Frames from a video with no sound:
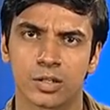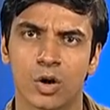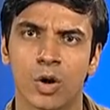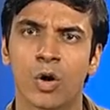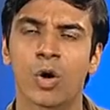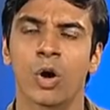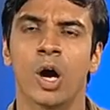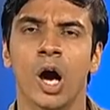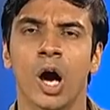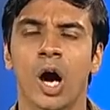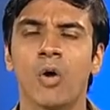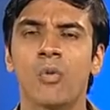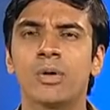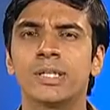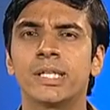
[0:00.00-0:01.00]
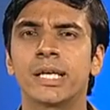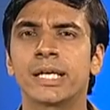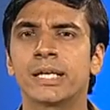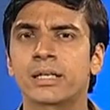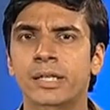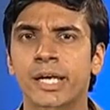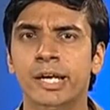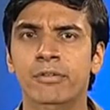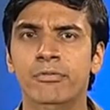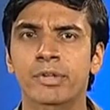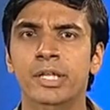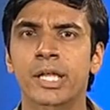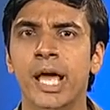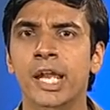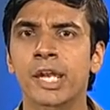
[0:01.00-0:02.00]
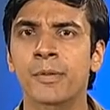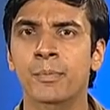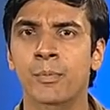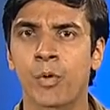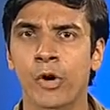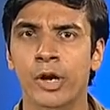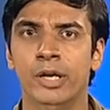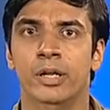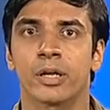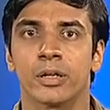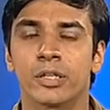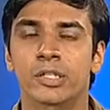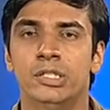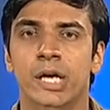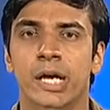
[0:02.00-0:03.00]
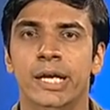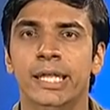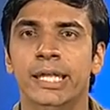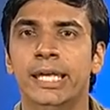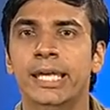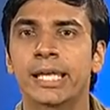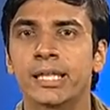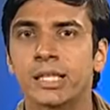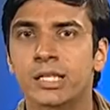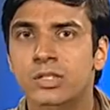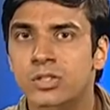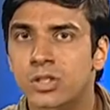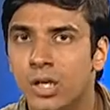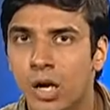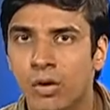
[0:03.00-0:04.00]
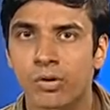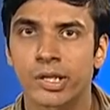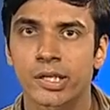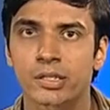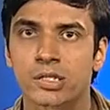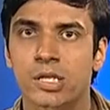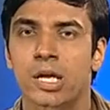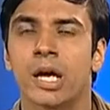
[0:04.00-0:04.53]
or how will they interact with any point residing in their surroundings?